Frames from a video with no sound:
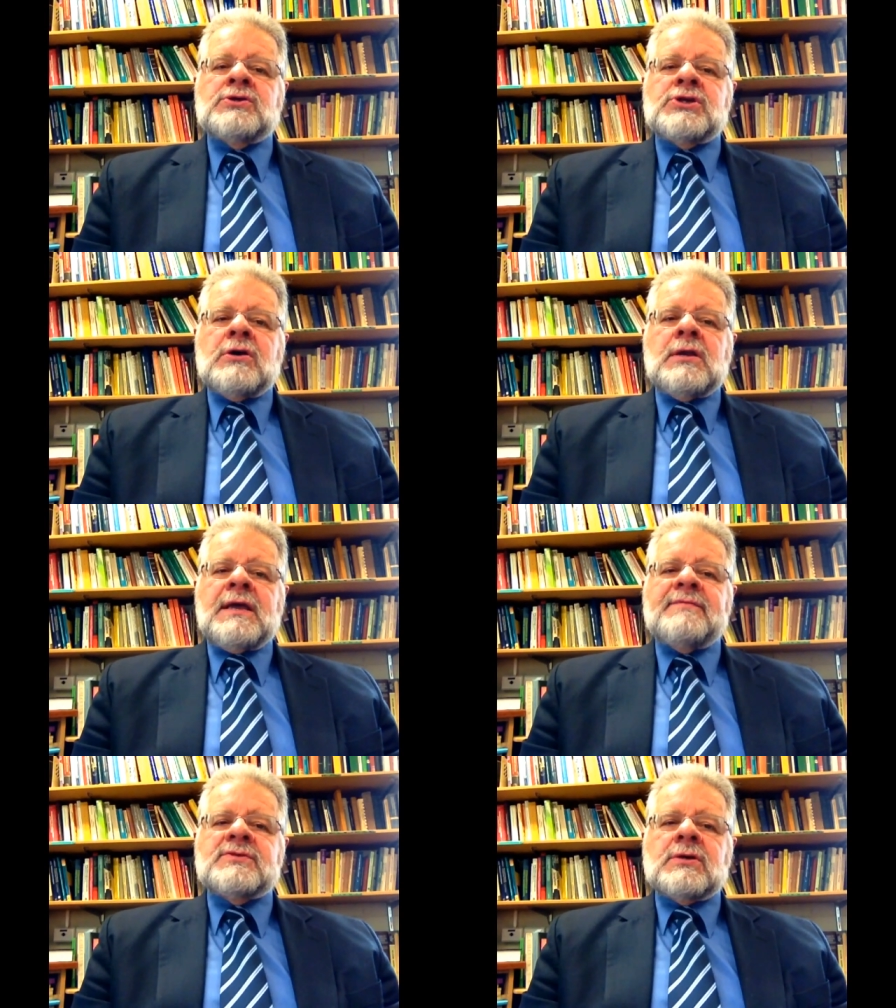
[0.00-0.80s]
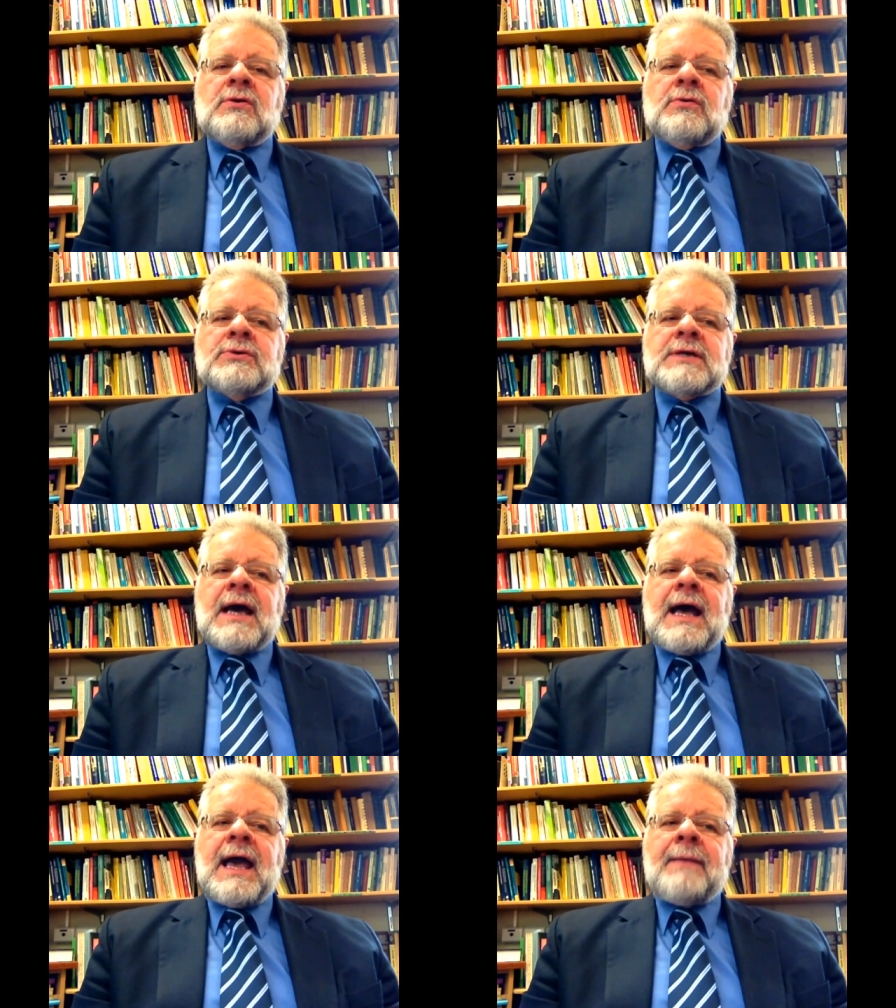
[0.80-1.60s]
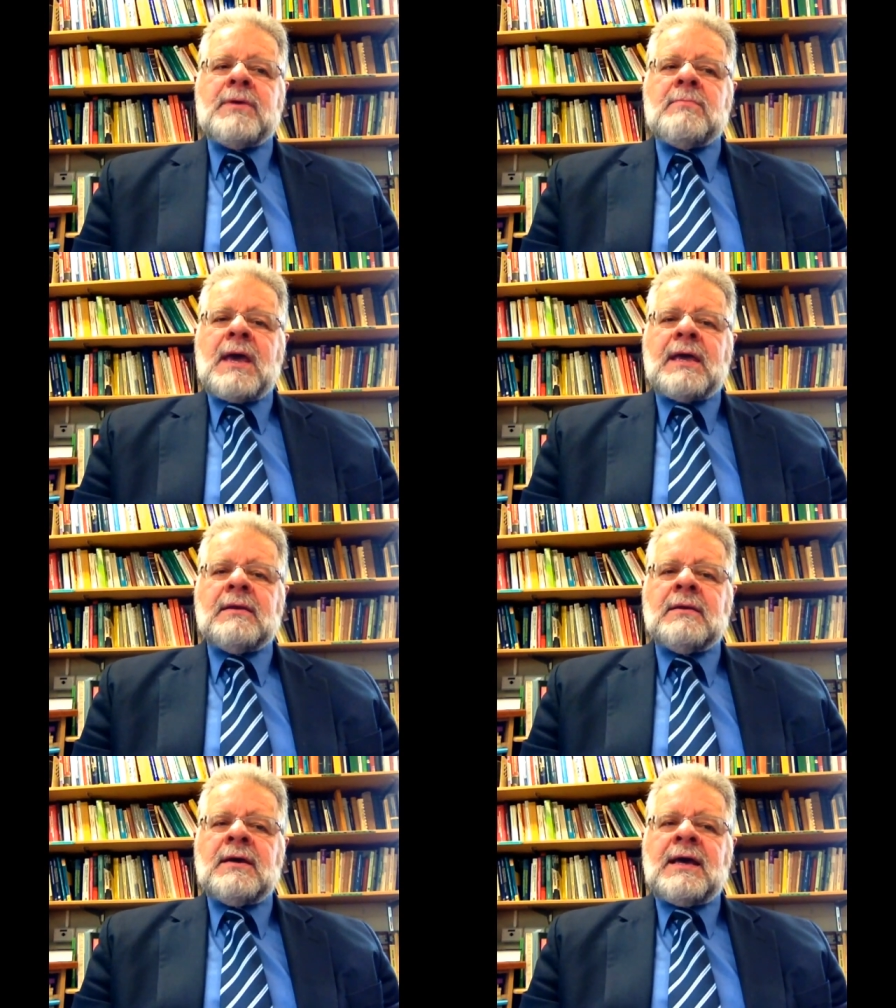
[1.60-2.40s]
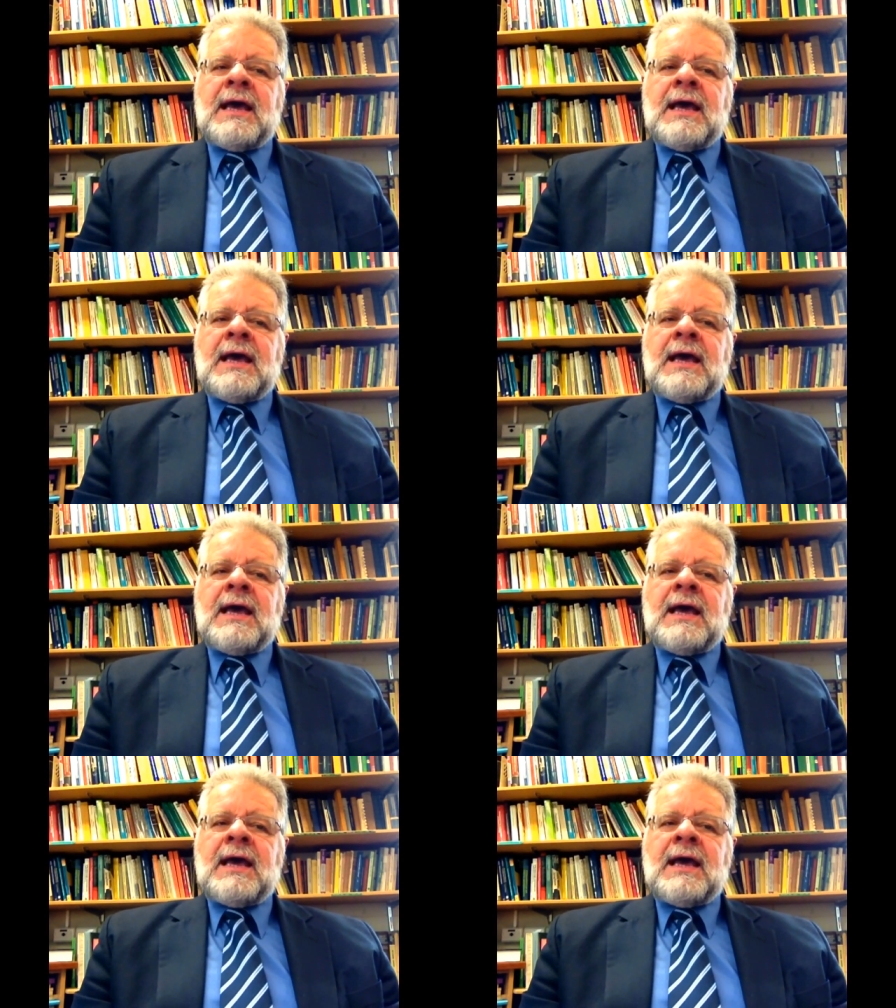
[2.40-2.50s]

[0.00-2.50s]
Joe leaves the court a happy man